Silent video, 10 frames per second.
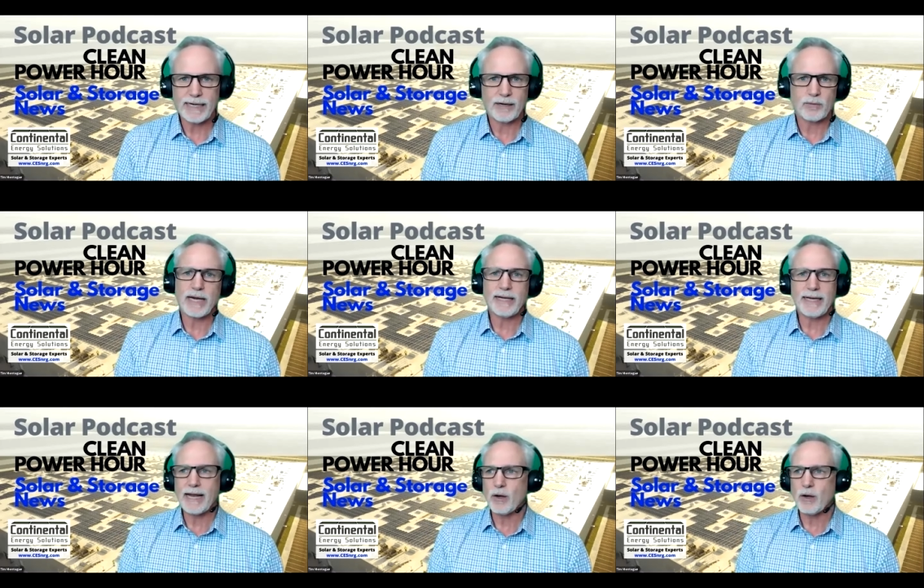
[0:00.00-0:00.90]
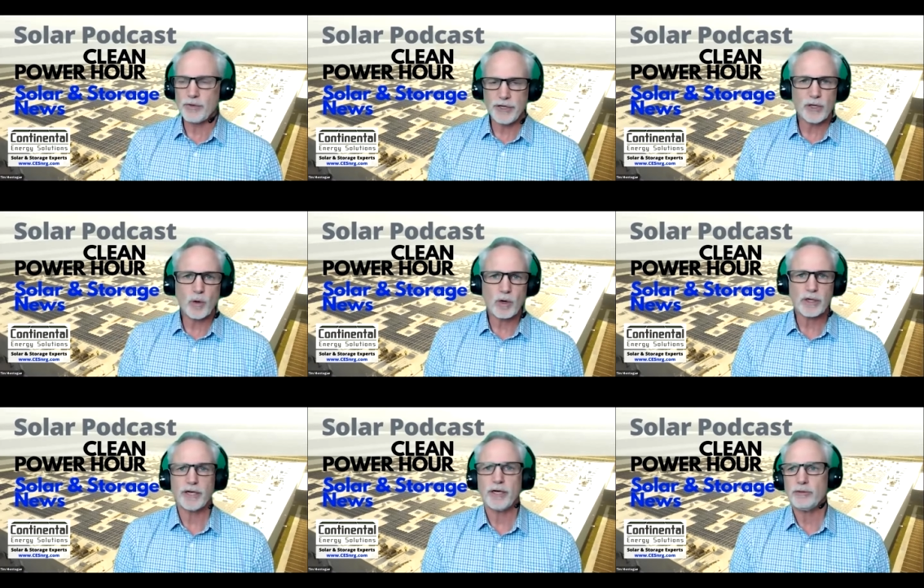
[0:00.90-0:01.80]
And right now, New
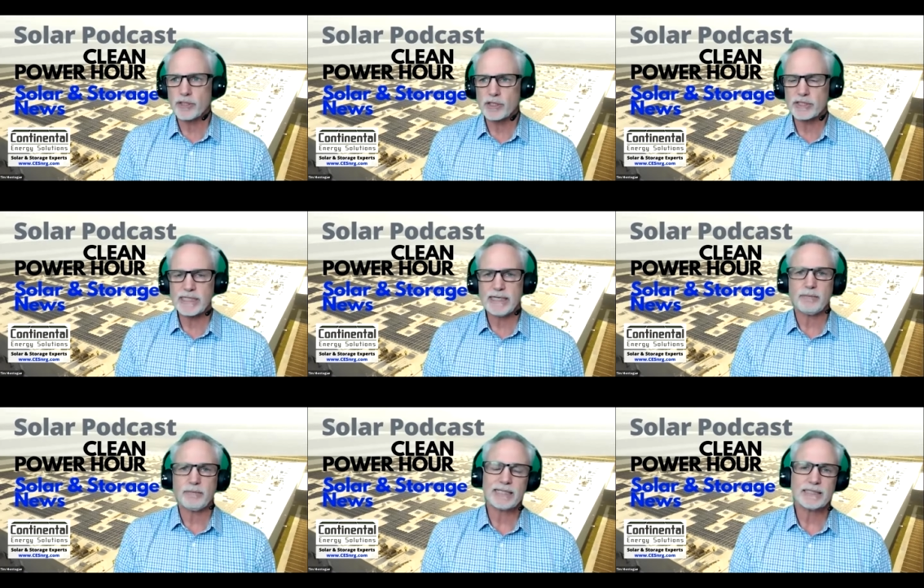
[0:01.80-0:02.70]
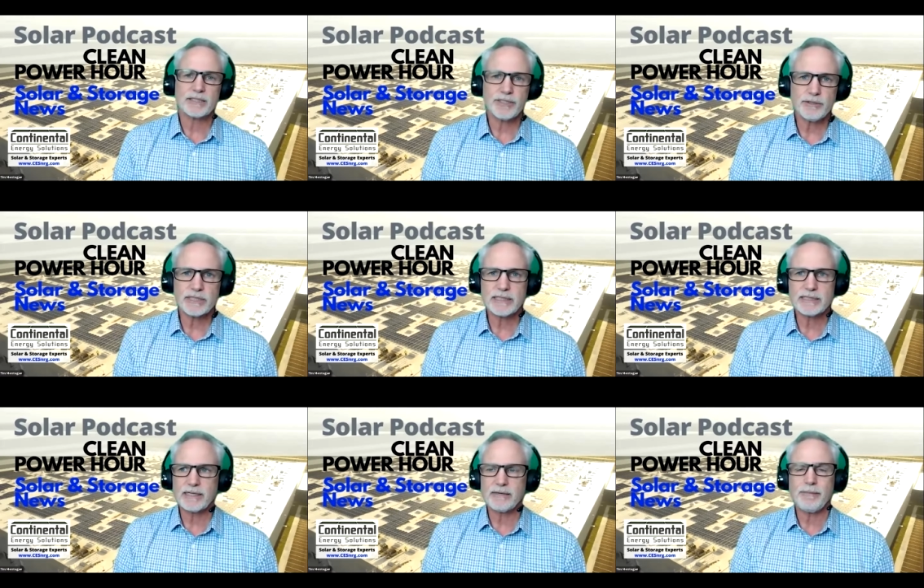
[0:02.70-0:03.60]
York and New Jersey and
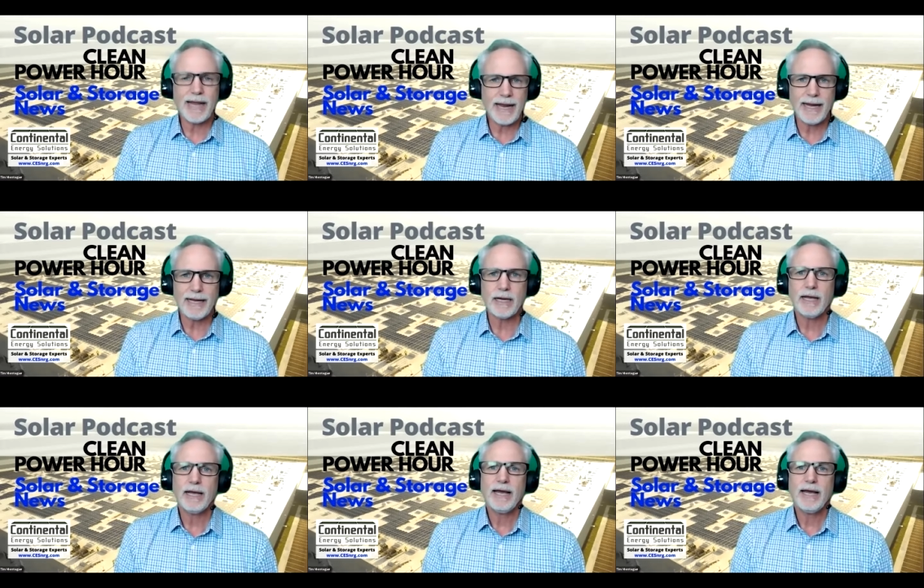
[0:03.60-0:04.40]
Massachusetts and Maine